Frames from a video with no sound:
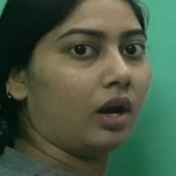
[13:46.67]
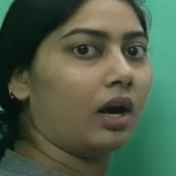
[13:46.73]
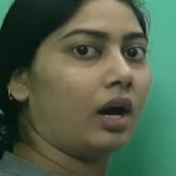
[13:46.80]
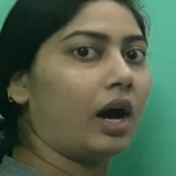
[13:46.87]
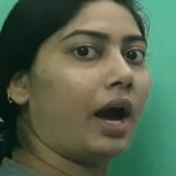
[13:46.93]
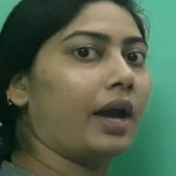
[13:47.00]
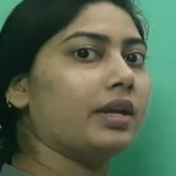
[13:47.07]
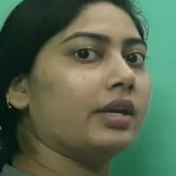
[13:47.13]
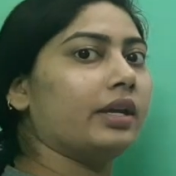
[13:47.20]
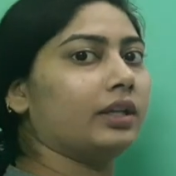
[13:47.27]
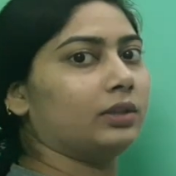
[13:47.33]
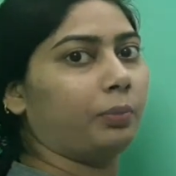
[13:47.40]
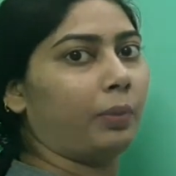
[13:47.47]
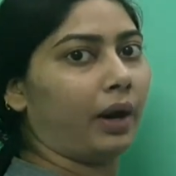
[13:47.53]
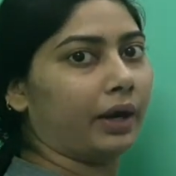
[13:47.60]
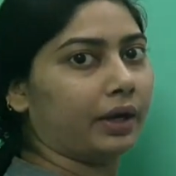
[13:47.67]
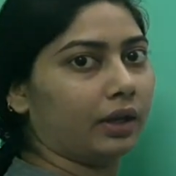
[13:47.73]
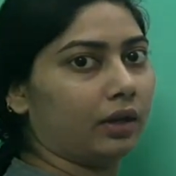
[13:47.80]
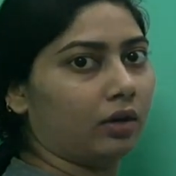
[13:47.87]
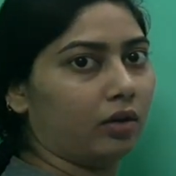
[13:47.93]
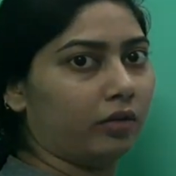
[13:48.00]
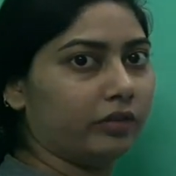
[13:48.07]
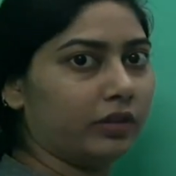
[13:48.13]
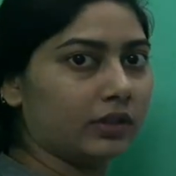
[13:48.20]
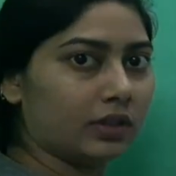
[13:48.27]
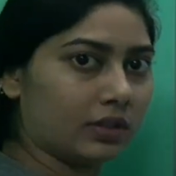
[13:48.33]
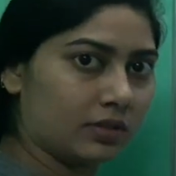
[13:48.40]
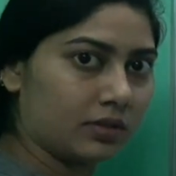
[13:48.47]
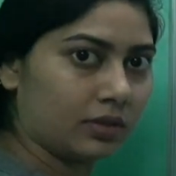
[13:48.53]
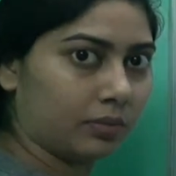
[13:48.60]
ith particle of the
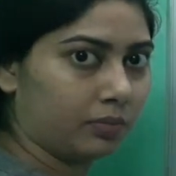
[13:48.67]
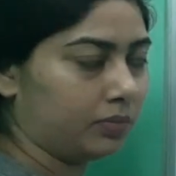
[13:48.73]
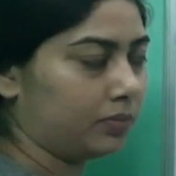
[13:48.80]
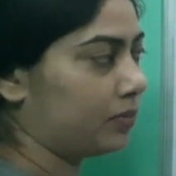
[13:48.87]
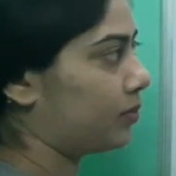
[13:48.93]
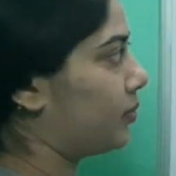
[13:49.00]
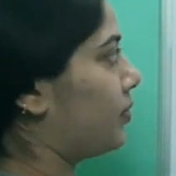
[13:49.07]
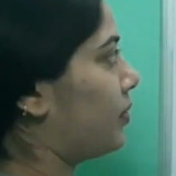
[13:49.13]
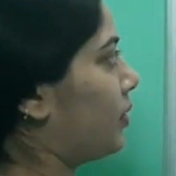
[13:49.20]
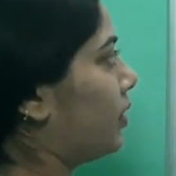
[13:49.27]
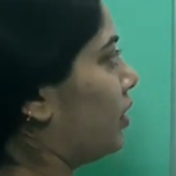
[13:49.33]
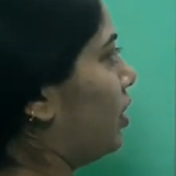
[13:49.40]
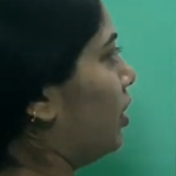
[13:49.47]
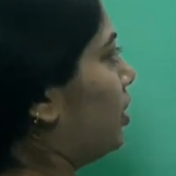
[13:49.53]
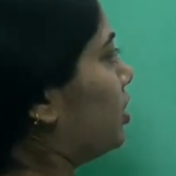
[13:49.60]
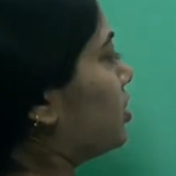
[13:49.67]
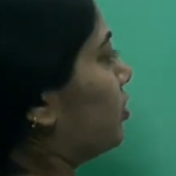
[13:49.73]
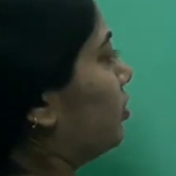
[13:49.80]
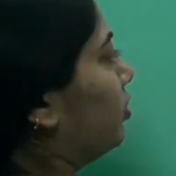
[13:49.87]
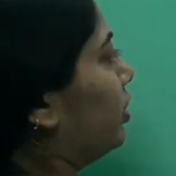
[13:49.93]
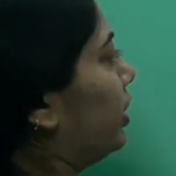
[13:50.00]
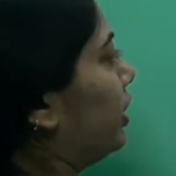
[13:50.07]
system. So it